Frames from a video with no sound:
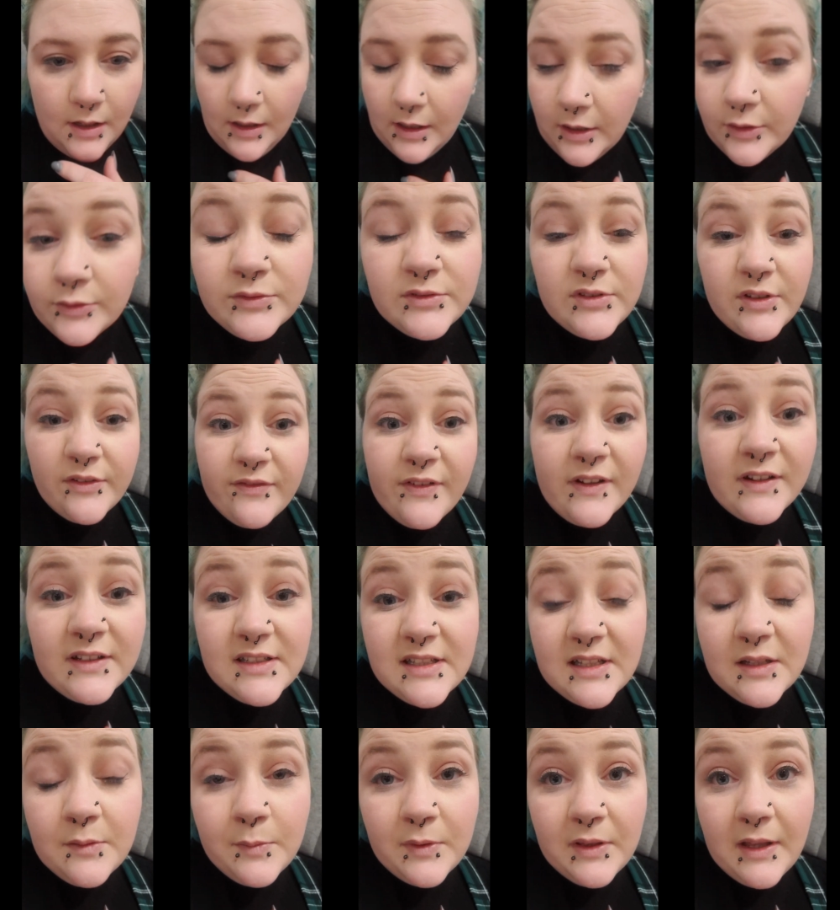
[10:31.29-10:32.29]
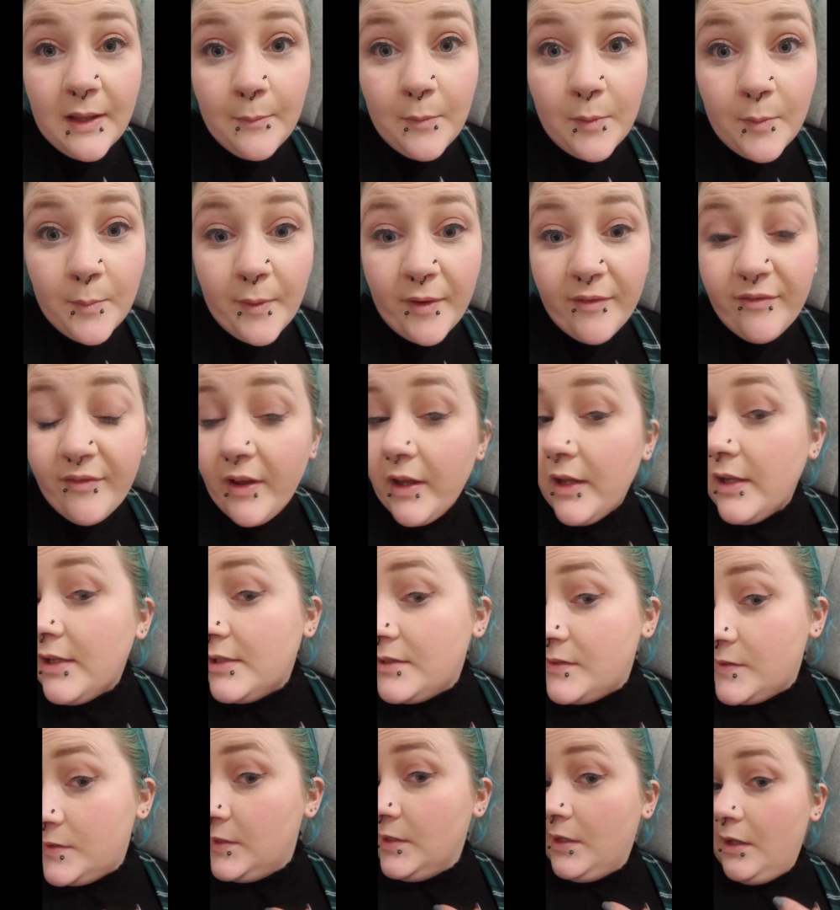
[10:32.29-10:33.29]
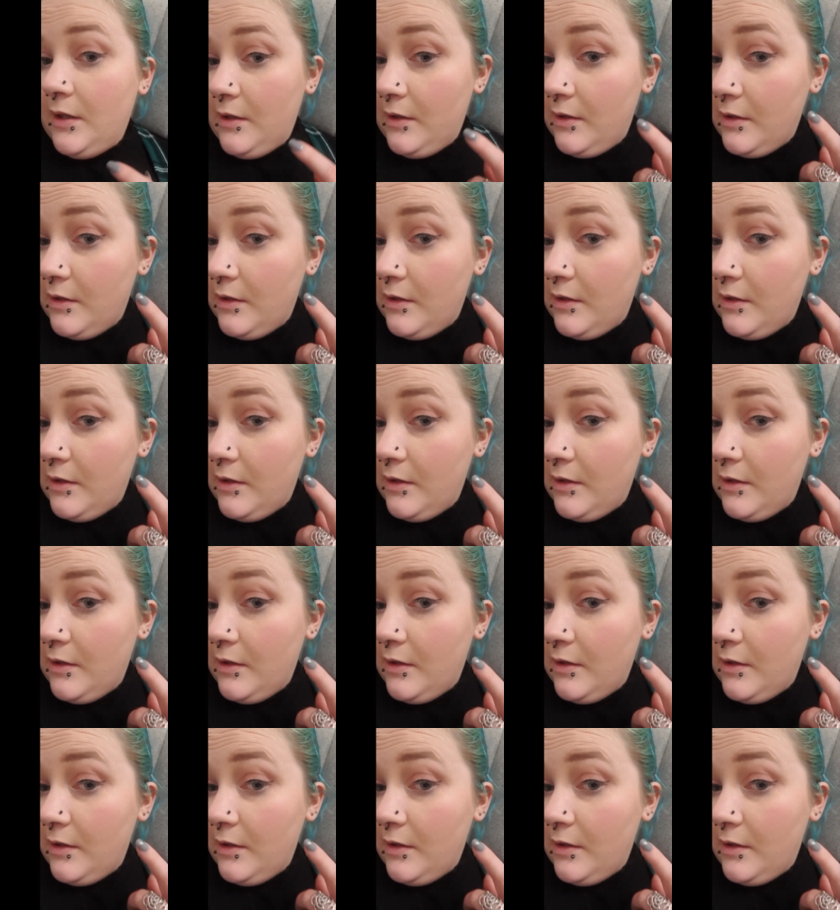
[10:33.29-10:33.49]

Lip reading: I also fell asleep with them on my face,